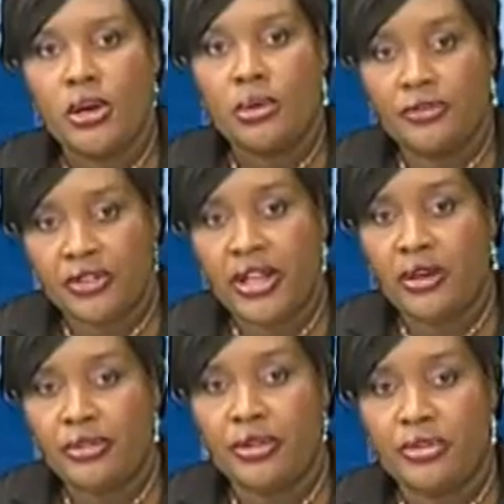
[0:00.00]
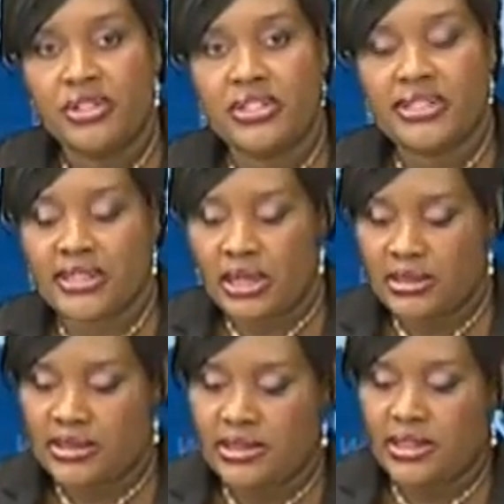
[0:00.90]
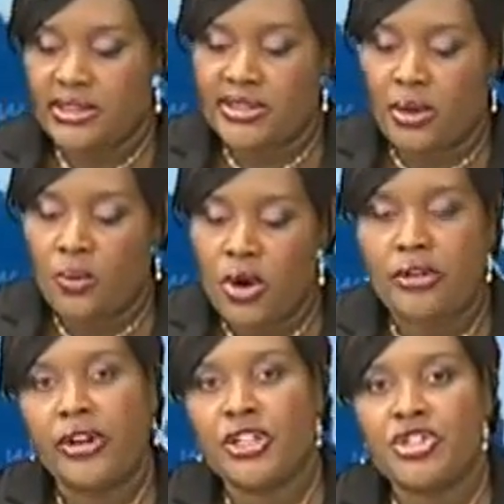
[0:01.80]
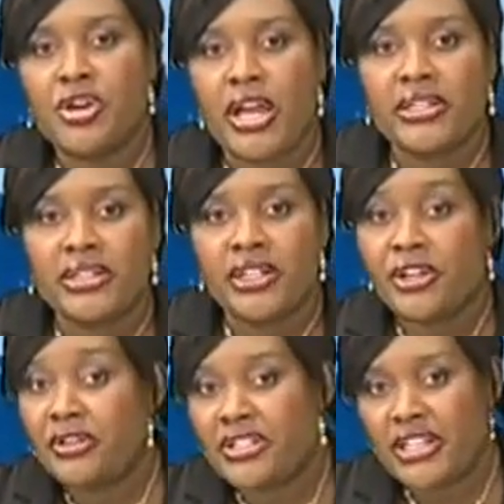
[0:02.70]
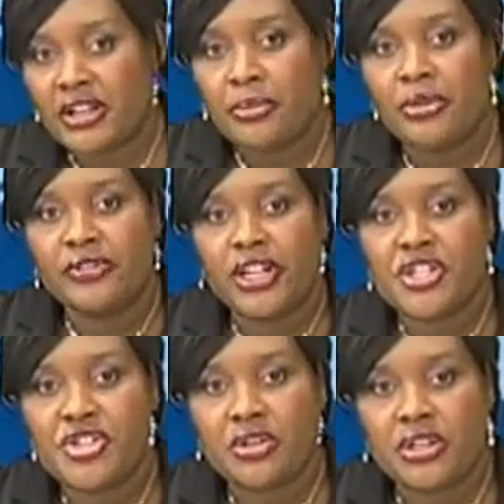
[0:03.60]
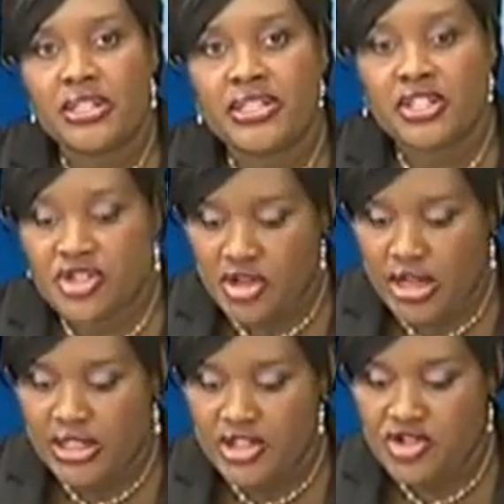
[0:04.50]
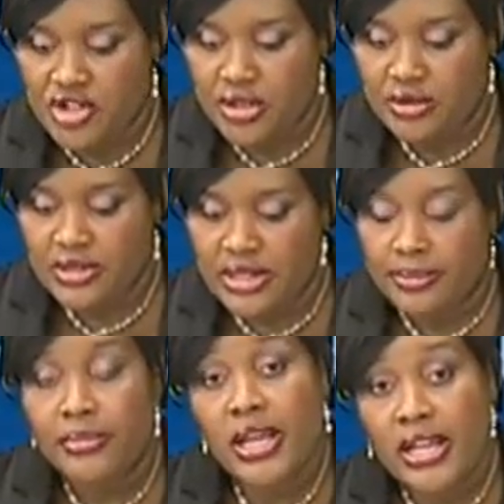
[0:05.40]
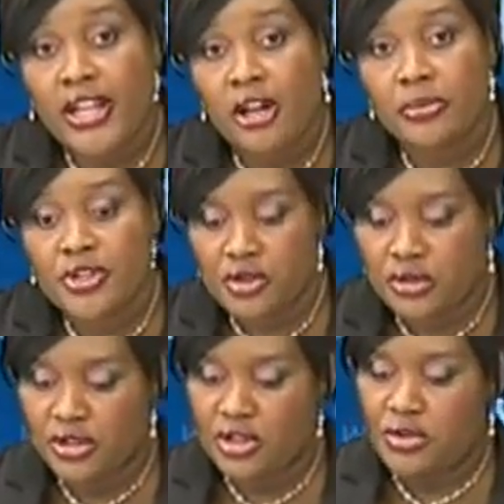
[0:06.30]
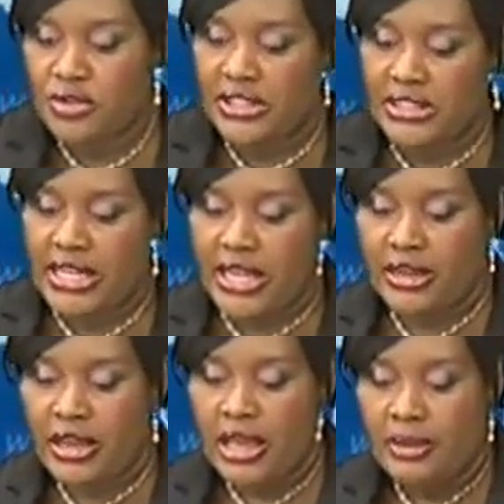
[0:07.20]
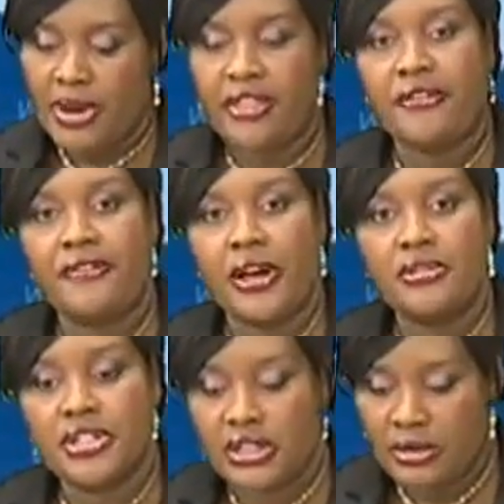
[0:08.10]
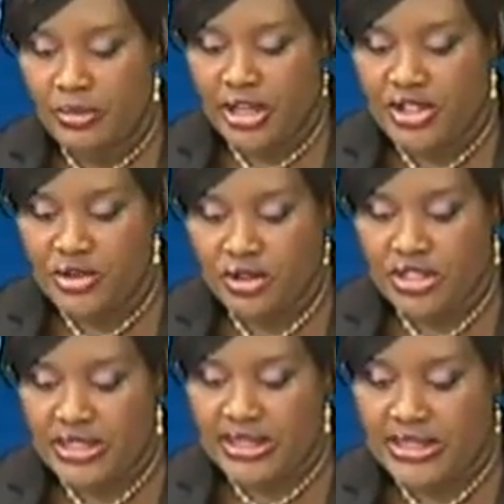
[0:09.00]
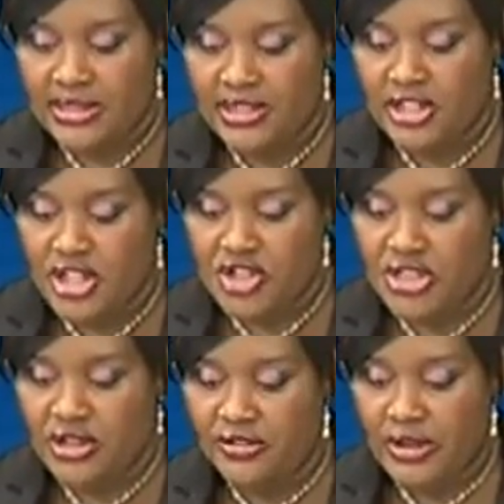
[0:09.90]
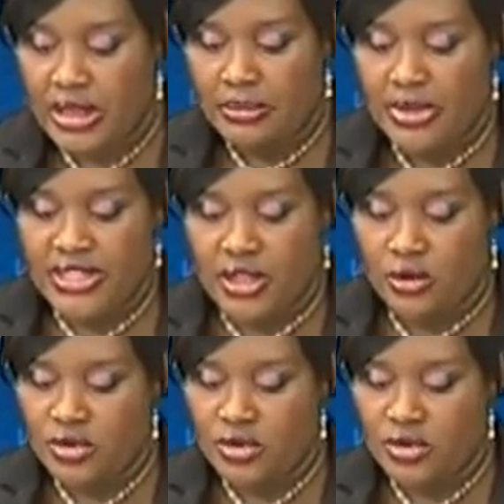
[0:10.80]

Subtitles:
Well, for now, though, to discuss this worrying trend and increasing number of Nigerians in Chinese jails, I'm now being joined on the news at 10 by the founder, Patriotic Citizen Initiative, Mr.